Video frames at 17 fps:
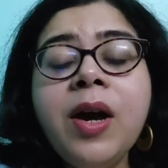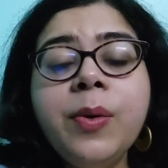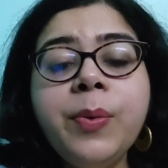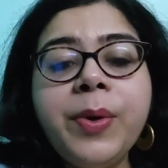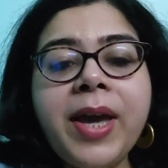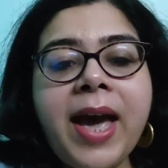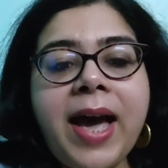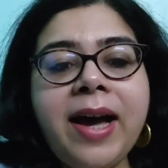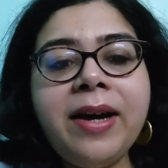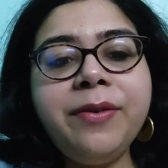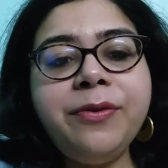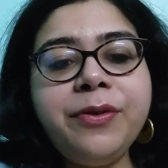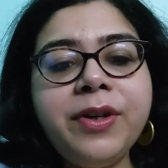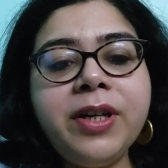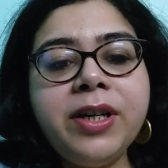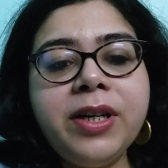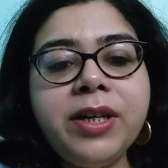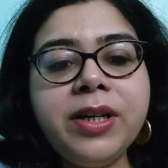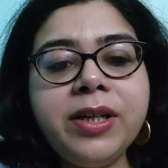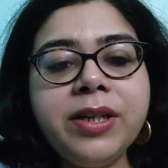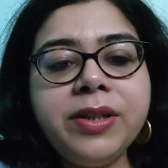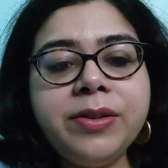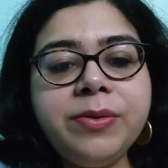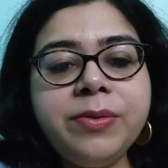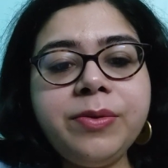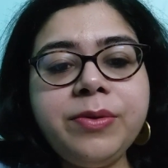We have
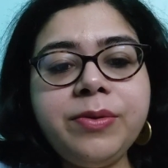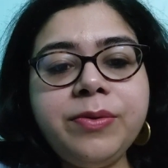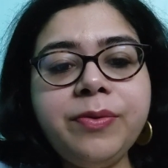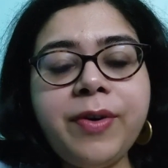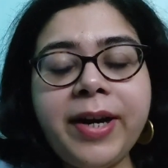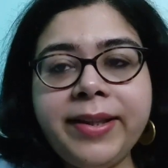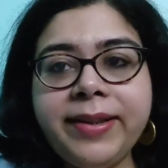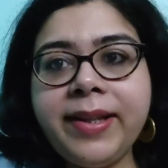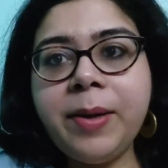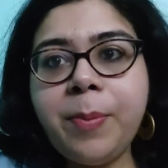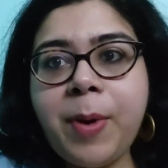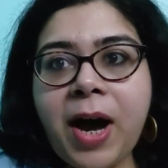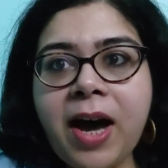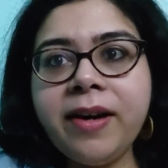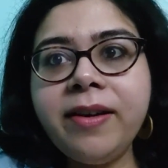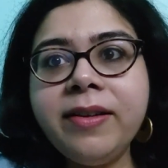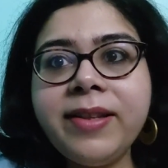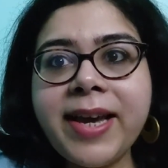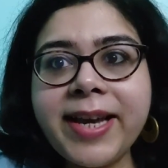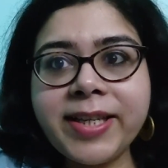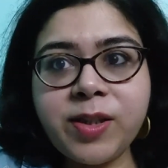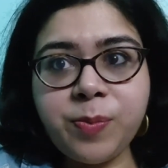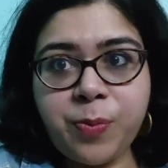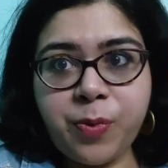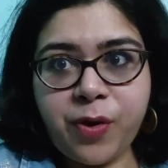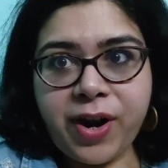a Vande Bharat
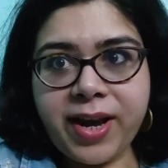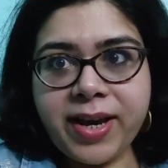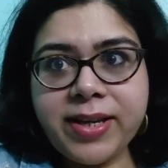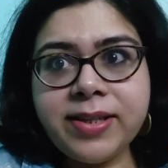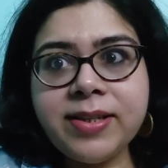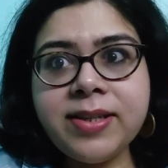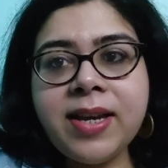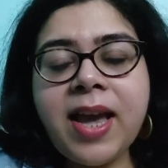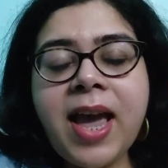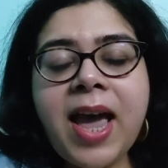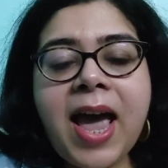Express